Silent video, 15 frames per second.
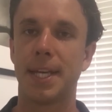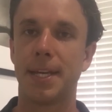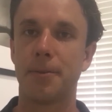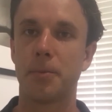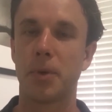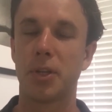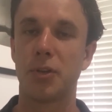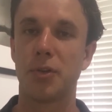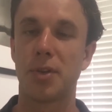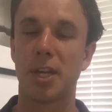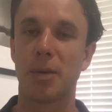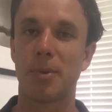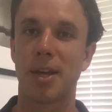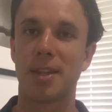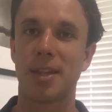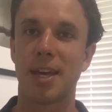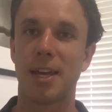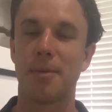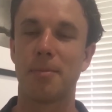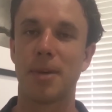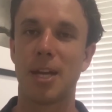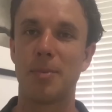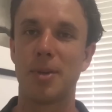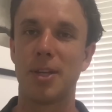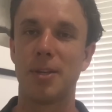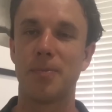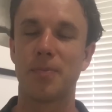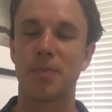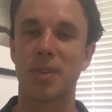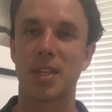And when you think about that,
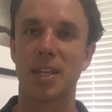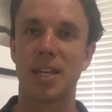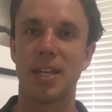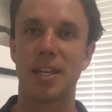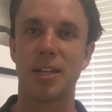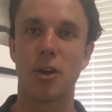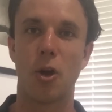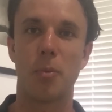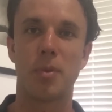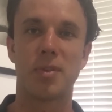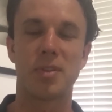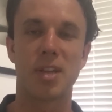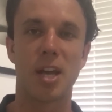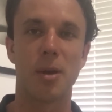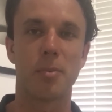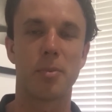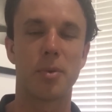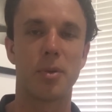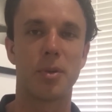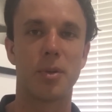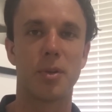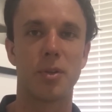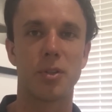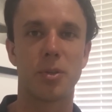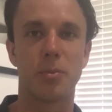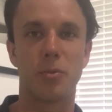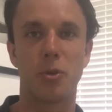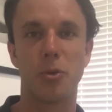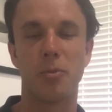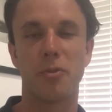maybe it opens up
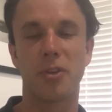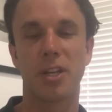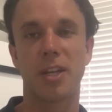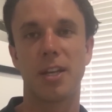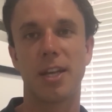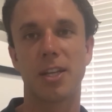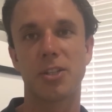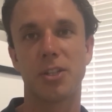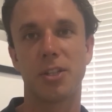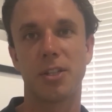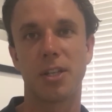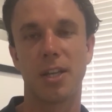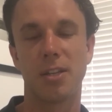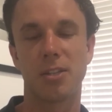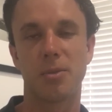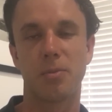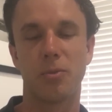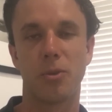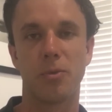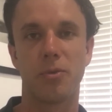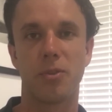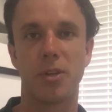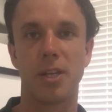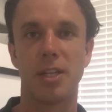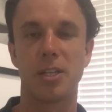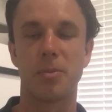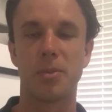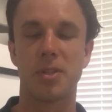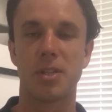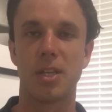some room for connection and some room for
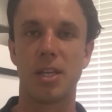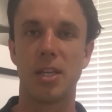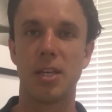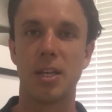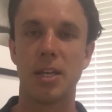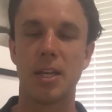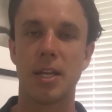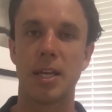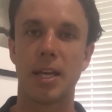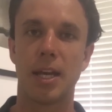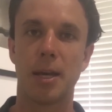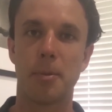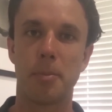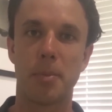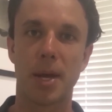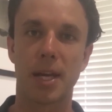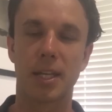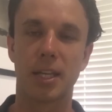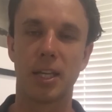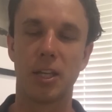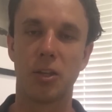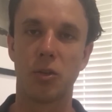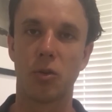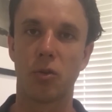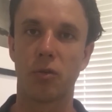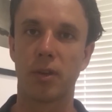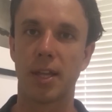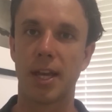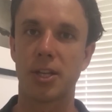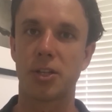intimacy back in your
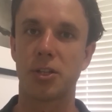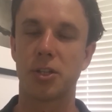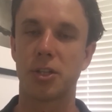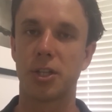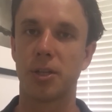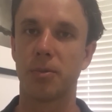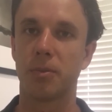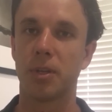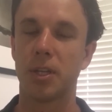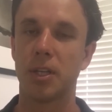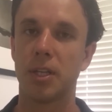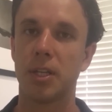relationship.